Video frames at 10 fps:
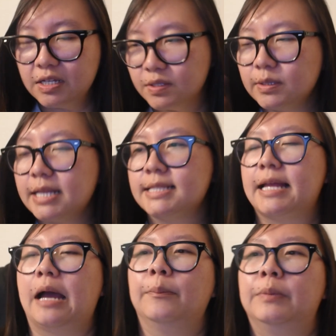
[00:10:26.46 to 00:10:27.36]
So that's
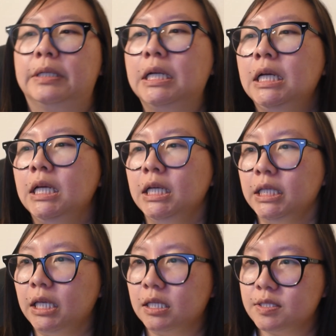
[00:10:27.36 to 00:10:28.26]
that. But
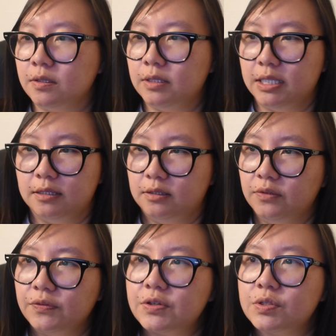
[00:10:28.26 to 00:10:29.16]
yeah, so like
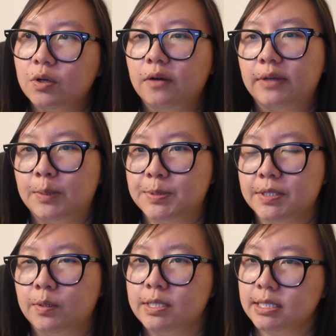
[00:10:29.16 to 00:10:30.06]
the first 12
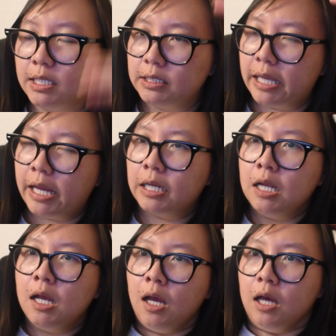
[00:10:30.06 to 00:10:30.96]
episodes, it's like that.
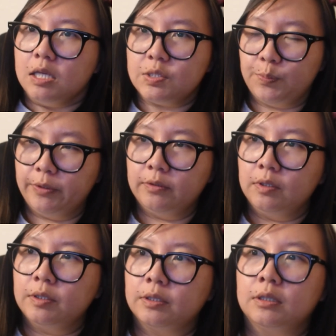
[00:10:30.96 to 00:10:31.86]

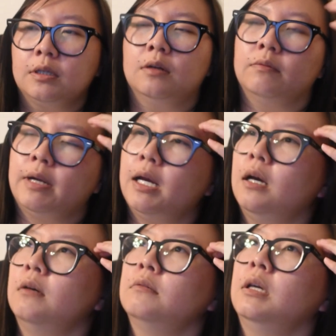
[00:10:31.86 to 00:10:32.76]
Spoiler,
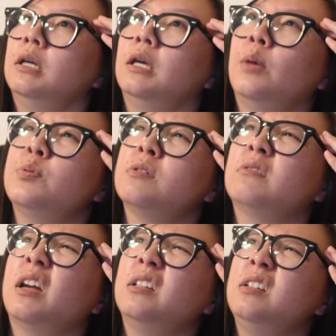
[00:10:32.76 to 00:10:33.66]
around episode
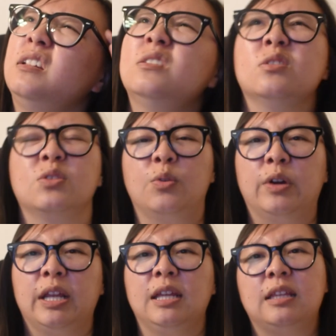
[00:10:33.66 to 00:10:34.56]
19 to
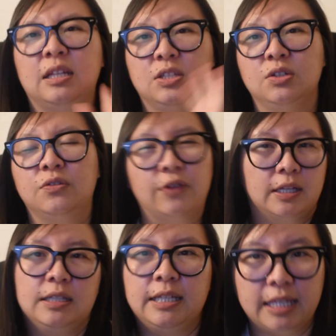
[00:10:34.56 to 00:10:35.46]
20, they do
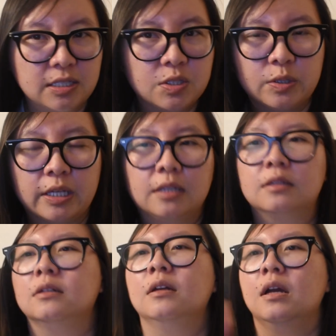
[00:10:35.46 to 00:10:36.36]
finally get
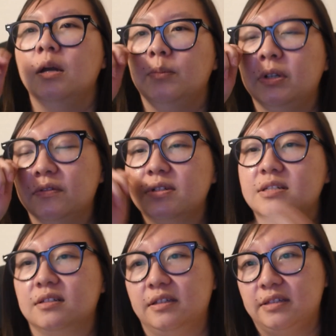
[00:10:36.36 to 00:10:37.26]
together, but
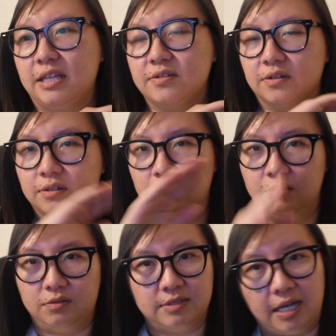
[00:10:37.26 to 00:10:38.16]
eventually things are gonna
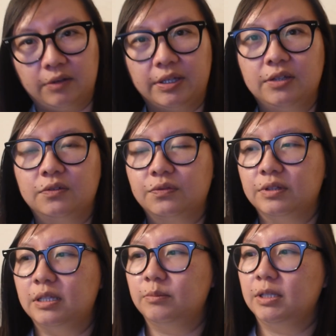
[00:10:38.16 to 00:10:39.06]
go downhill for
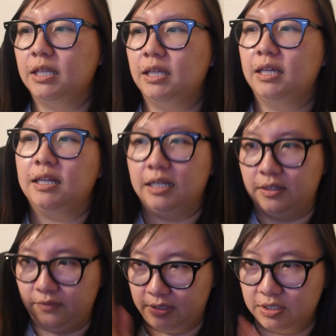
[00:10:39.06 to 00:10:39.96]
them again, and
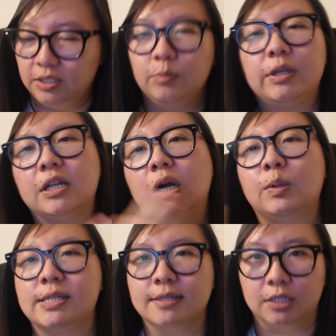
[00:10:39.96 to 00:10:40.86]
eventually we know
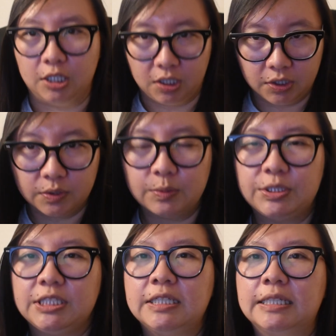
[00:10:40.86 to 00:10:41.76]
he's gonna learn who
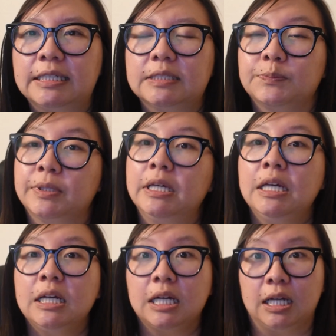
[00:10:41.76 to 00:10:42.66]
she is. But
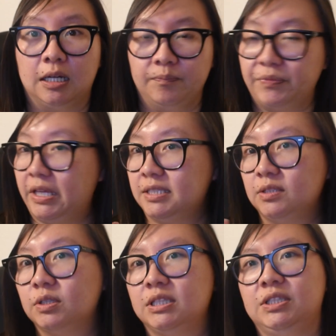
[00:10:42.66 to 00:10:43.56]
they
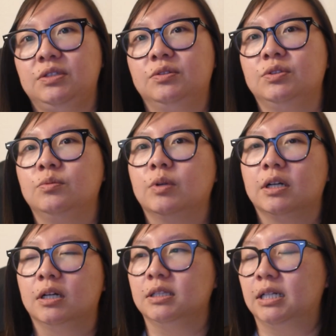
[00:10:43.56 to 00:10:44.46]
still continue to
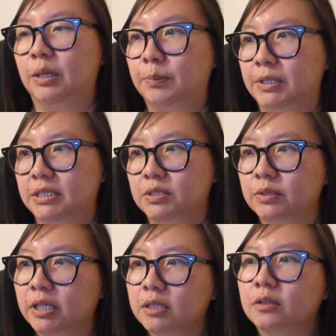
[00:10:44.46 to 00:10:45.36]
work on the company
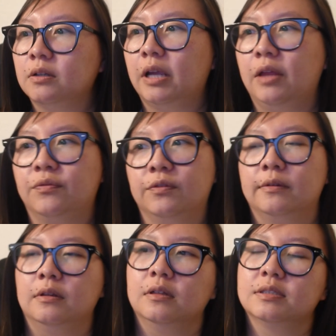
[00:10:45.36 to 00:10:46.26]
together, and from
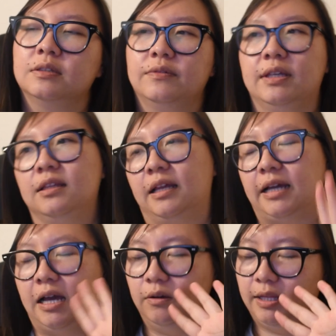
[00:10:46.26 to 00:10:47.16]
the looks of it, like
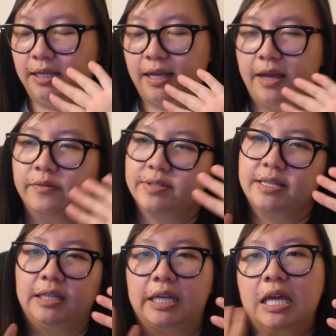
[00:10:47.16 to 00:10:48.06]
how, like I always
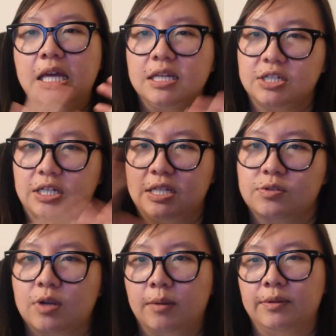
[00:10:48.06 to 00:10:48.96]
say, like Chinese
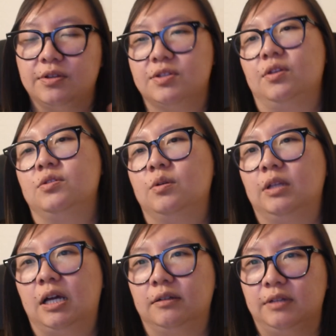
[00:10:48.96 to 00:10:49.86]
drama, they still do a
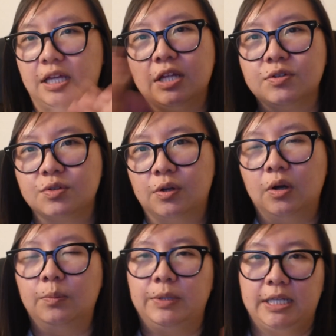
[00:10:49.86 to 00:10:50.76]
lot of the intro,
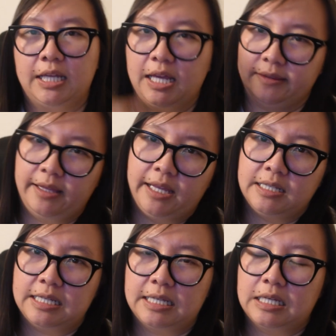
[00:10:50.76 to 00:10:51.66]
opening, and the
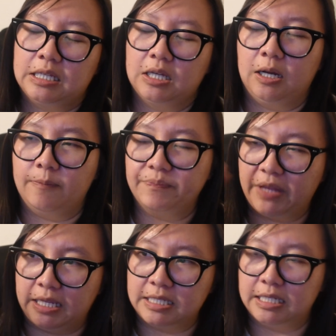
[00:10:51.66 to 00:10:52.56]

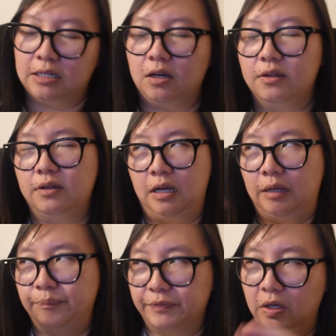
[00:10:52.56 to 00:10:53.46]
ending,
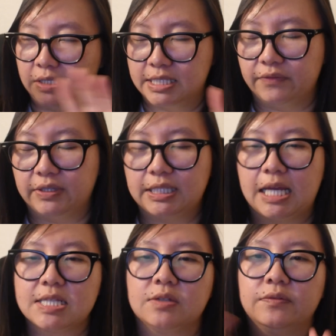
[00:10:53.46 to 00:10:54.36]
all this stuff like
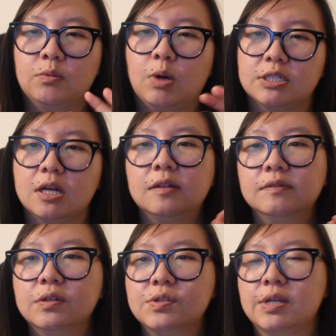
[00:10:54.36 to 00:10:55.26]
that. So if you watch all
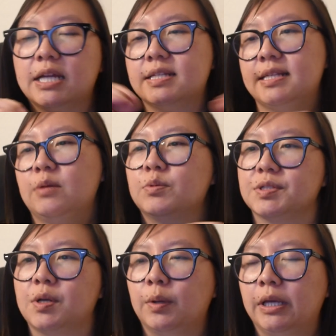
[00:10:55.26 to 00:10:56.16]
those, you kind of see
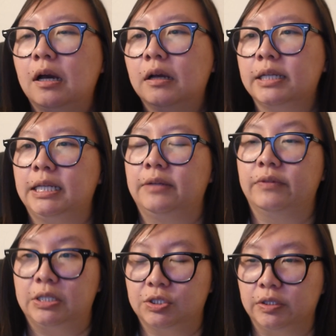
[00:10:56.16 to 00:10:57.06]
what's going on, and
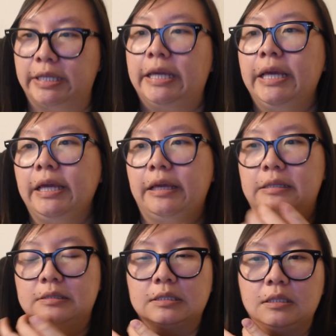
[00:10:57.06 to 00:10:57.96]
eventually
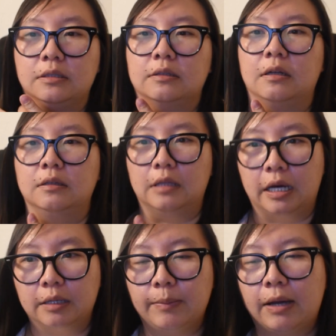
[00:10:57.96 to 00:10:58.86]
he's gonna learn a
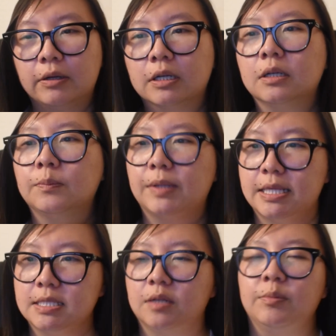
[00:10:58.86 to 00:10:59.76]
lot about her, but
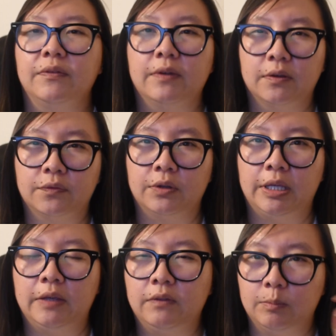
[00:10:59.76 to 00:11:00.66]
he's gonna be very
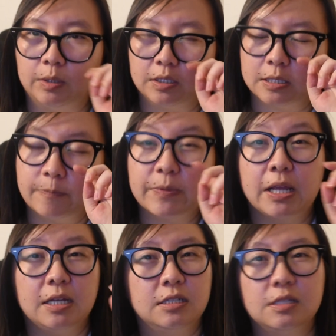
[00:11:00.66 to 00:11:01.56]
forgiving because
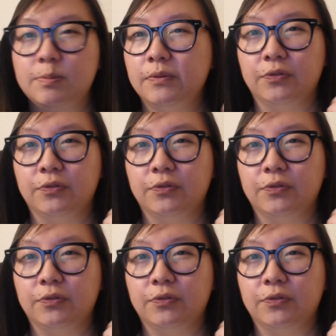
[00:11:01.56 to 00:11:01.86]
she's been